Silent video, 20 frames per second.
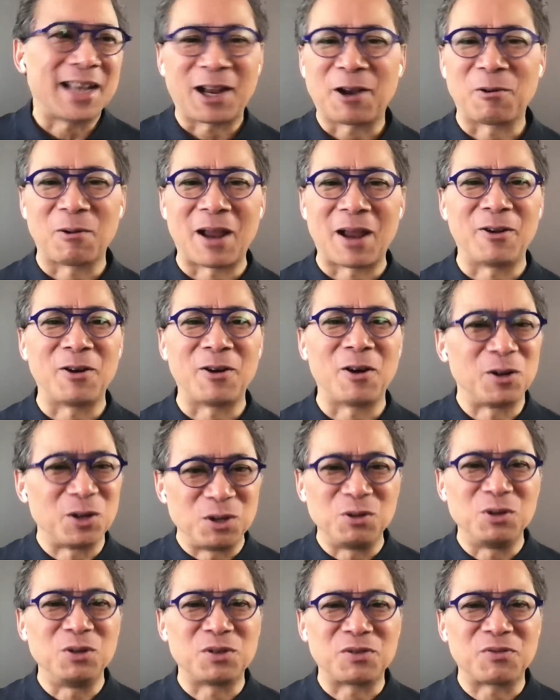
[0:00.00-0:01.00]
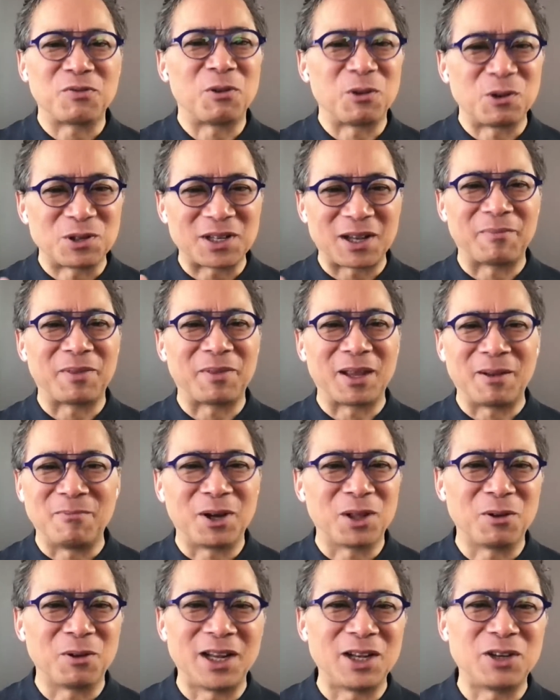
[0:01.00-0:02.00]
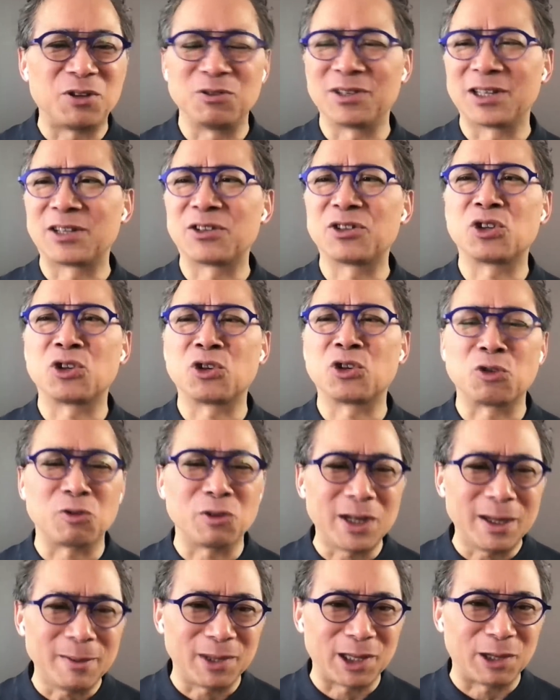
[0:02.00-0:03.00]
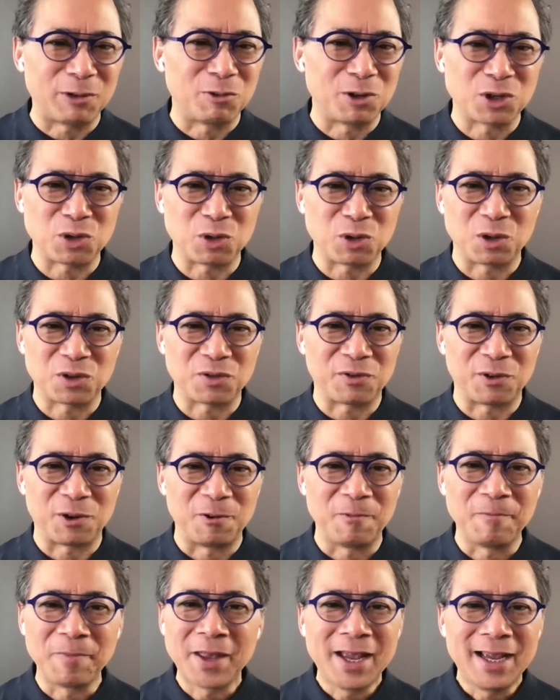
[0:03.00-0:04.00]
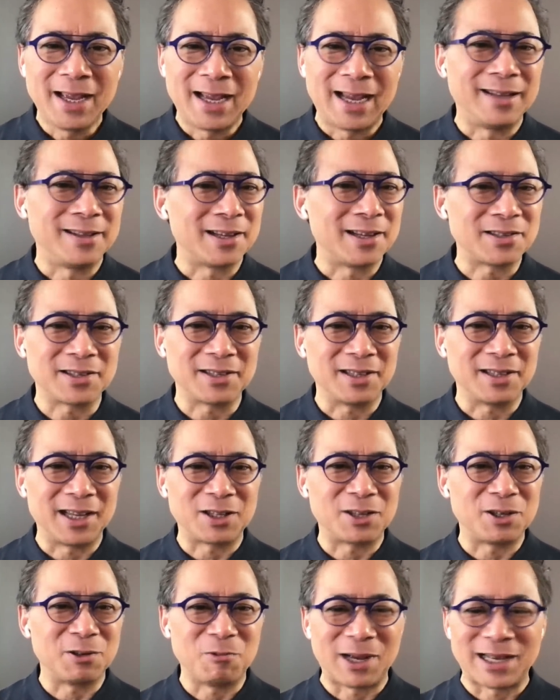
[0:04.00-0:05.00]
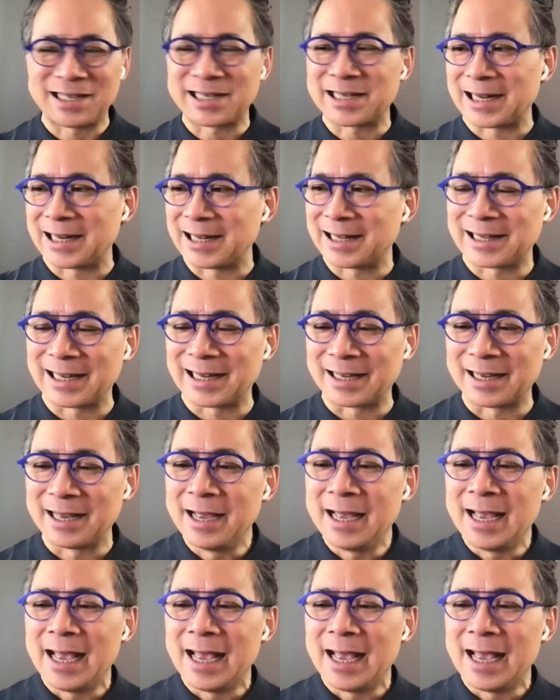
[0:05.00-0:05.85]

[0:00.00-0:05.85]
around are used for something. Mother Nature is extremely resourceful and doesn't like to waste anything.